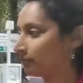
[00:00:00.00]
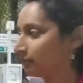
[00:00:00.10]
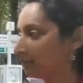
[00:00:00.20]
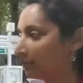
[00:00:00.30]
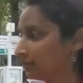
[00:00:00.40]

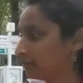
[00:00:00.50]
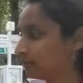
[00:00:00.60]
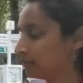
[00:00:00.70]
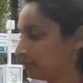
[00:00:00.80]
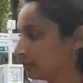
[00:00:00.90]

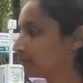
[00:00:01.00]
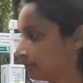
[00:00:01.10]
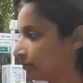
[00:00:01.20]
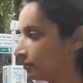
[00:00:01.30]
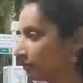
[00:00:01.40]

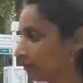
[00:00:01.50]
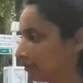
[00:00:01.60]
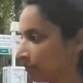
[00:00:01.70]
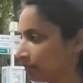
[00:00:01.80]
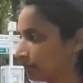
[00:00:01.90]

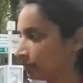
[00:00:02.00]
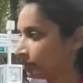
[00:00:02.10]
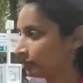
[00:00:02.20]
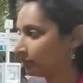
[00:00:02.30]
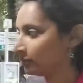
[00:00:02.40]

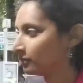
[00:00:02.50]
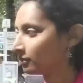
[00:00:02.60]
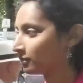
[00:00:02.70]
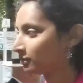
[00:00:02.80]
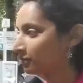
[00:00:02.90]

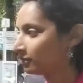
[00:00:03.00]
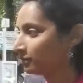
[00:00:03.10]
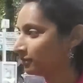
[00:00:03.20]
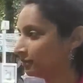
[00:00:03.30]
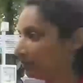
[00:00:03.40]

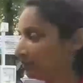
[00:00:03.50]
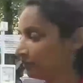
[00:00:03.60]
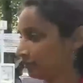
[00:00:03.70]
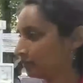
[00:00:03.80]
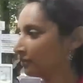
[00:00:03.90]

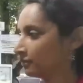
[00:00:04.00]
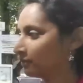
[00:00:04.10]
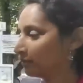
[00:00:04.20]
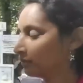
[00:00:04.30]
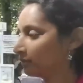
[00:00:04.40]

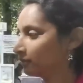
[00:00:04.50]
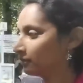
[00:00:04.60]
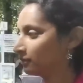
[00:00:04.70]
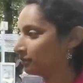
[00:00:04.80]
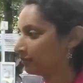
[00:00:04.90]

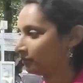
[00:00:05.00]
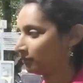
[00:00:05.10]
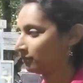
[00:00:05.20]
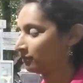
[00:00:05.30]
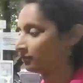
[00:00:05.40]

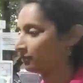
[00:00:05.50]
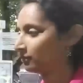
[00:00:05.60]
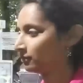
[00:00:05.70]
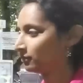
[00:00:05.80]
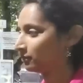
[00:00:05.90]

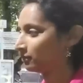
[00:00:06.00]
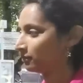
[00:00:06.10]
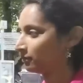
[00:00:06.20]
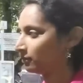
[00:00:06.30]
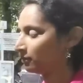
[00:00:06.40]

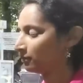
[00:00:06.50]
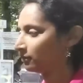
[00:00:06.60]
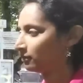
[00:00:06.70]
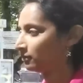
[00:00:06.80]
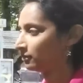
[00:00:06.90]

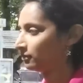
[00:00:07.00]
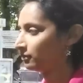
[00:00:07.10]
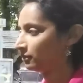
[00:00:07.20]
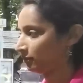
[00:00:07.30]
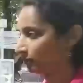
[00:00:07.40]

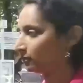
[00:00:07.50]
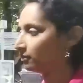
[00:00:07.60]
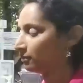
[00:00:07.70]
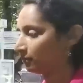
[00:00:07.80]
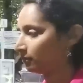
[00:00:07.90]
The person shown says nothing.